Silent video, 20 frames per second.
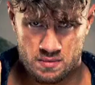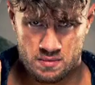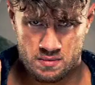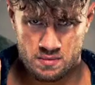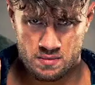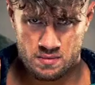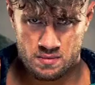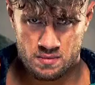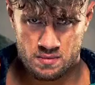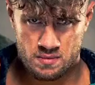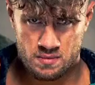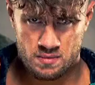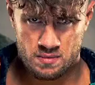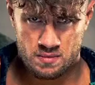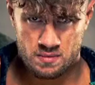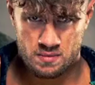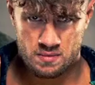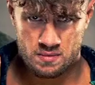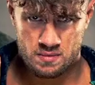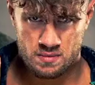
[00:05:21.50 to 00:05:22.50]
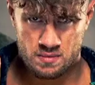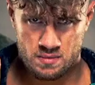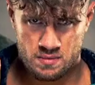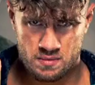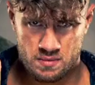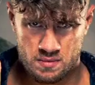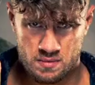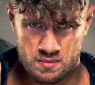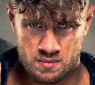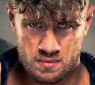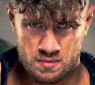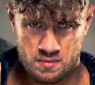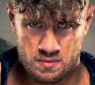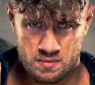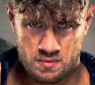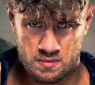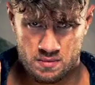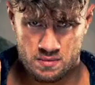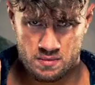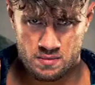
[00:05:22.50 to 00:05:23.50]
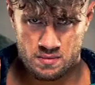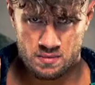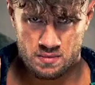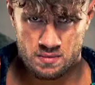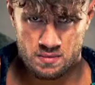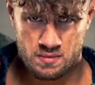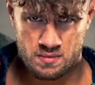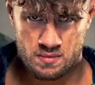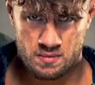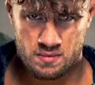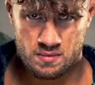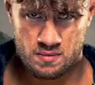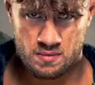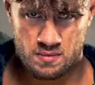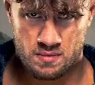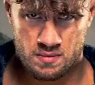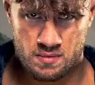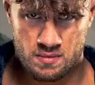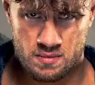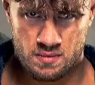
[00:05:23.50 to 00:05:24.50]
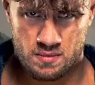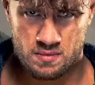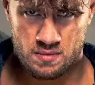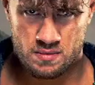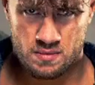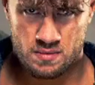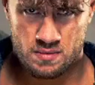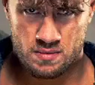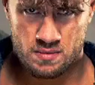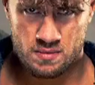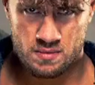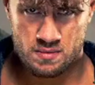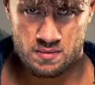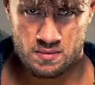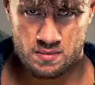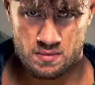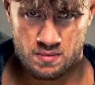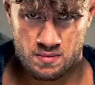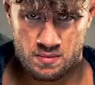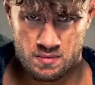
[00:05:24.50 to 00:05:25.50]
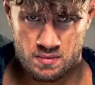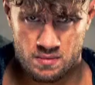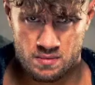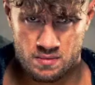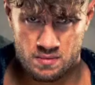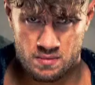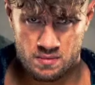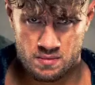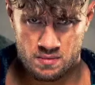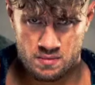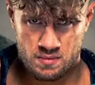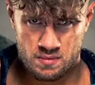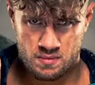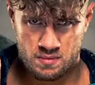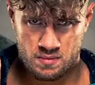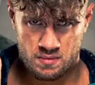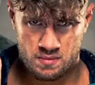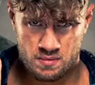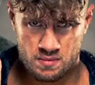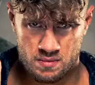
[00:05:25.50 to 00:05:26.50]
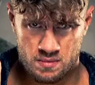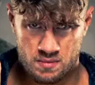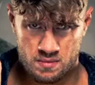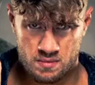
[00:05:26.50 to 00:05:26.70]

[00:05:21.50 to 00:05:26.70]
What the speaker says: (silent)